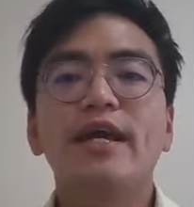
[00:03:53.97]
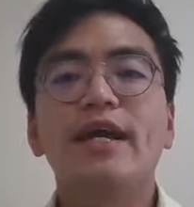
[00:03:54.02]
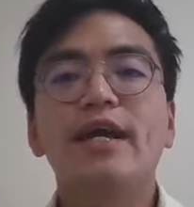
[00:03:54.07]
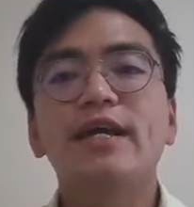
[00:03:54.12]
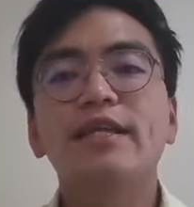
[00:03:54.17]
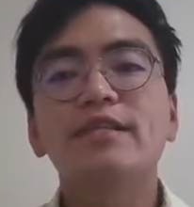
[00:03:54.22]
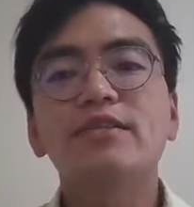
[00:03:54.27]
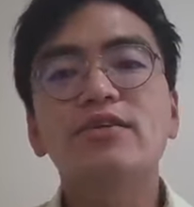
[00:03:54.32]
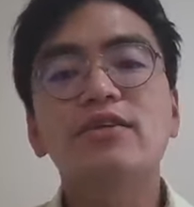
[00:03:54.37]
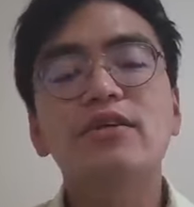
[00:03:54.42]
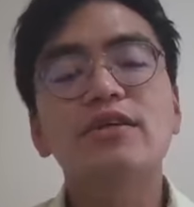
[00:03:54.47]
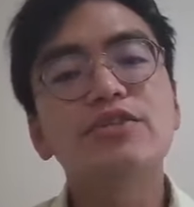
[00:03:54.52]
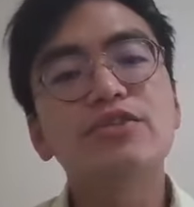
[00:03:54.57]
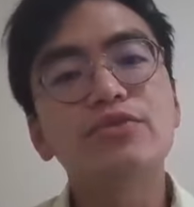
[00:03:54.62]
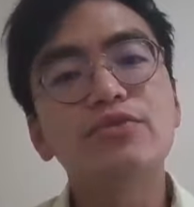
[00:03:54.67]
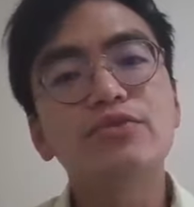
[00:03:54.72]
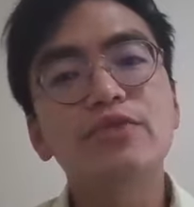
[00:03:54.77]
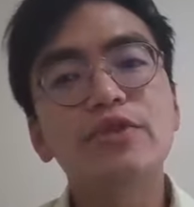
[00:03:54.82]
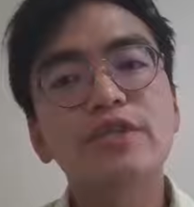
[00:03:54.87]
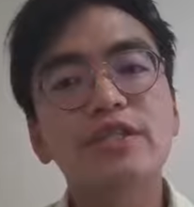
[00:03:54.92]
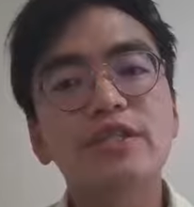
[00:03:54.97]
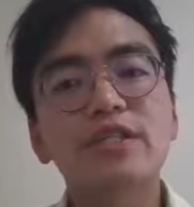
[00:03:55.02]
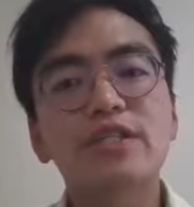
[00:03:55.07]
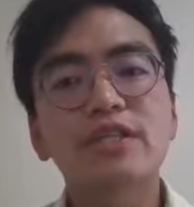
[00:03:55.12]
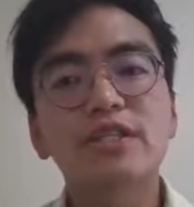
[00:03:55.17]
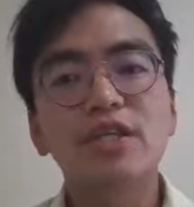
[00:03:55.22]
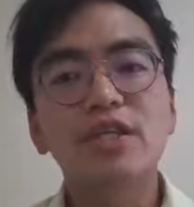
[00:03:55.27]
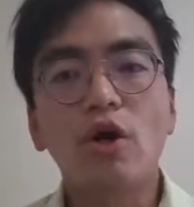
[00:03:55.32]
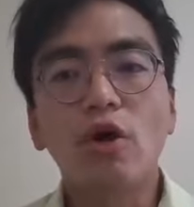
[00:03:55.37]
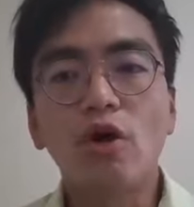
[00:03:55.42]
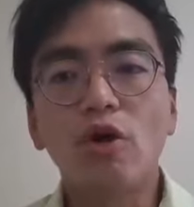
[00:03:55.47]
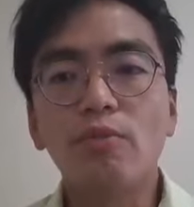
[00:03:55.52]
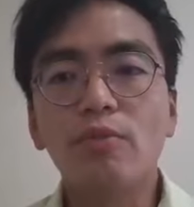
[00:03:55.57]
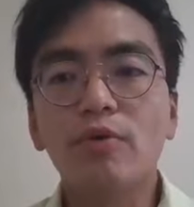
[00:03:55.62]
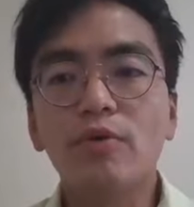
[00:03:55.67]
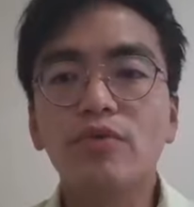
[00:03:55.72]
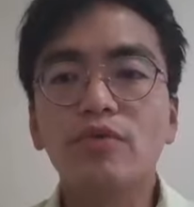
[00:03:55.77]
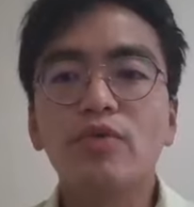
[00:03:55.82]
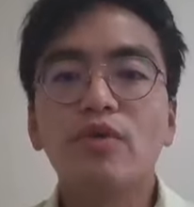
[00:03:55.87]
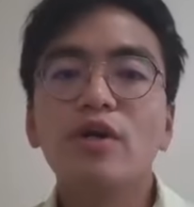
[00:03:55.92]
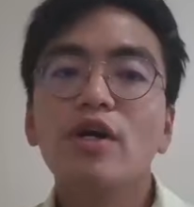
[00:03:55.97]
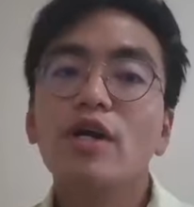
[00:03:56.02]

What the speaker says: antidiuretic hormone,